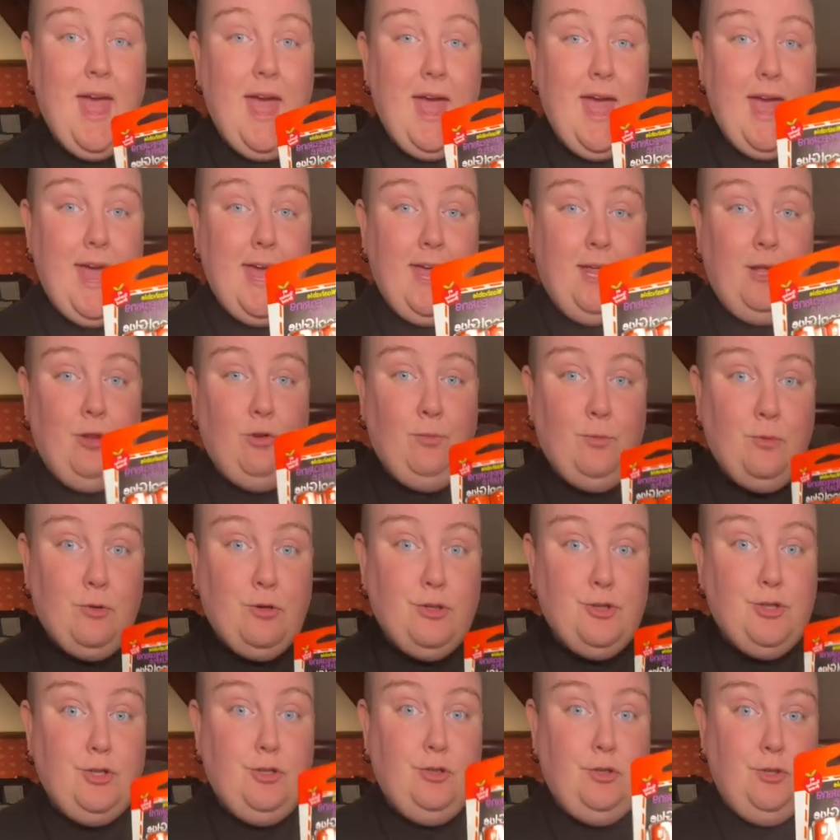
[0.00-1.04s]

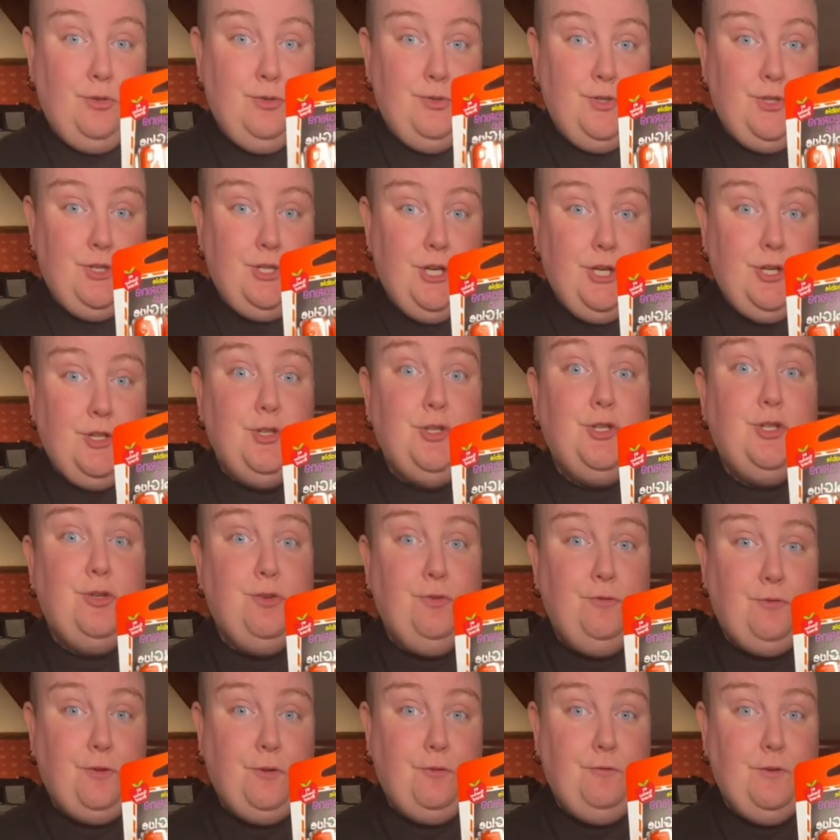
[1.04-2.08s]
Elmer's glue sticks,
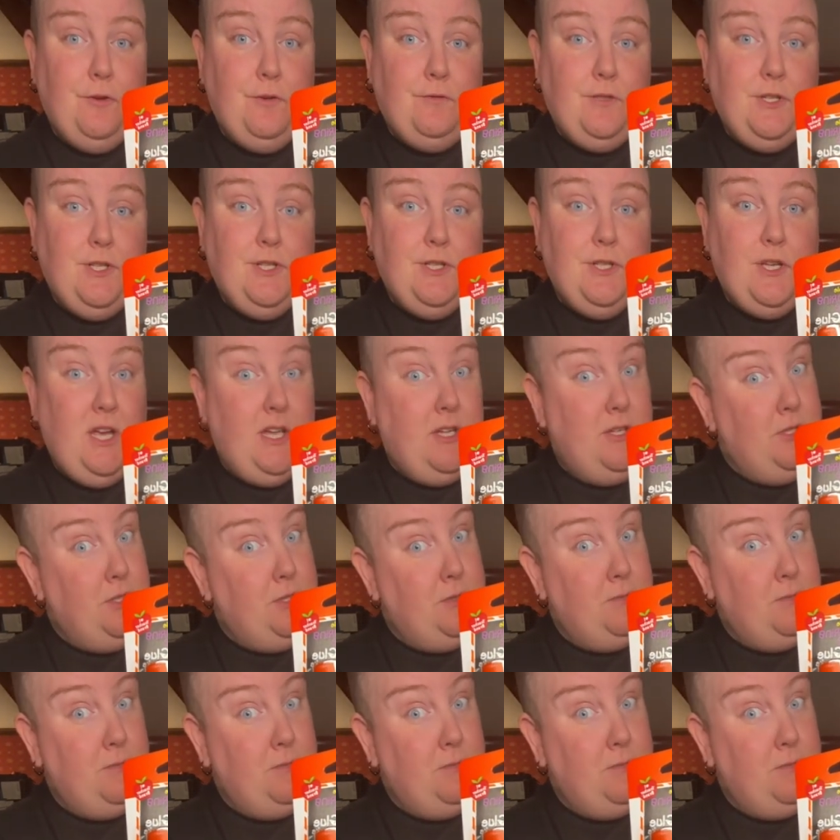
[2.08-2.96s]
2 for 50 cents.